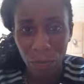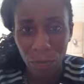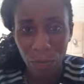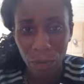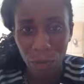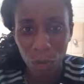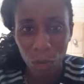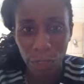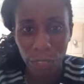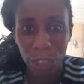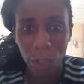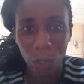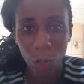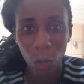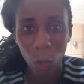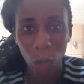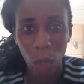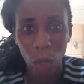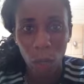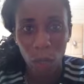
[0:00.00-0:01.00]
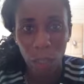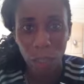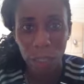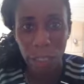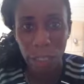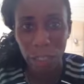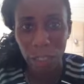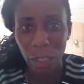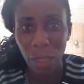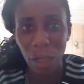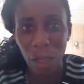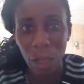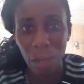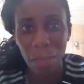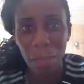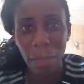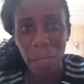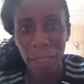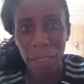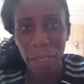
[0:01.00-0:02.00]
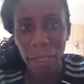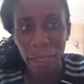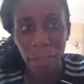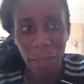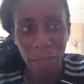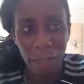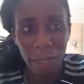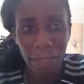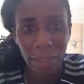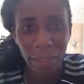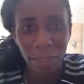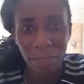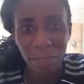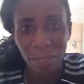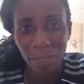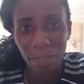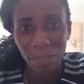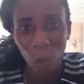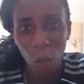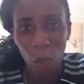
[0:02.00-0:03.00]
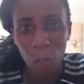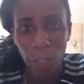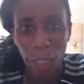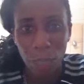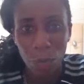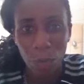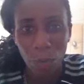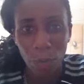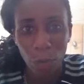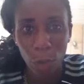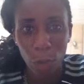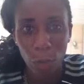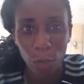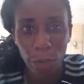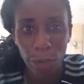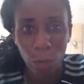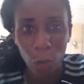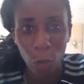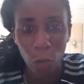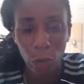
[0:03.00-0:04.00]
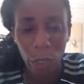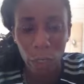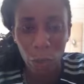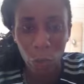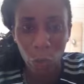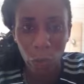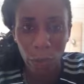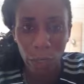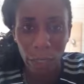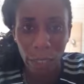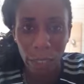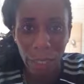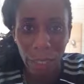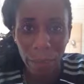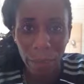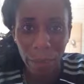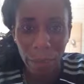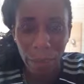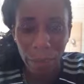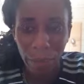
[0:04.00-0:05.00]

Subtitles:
you need to work, you need to earn money, and holidays were booked before I joined the club.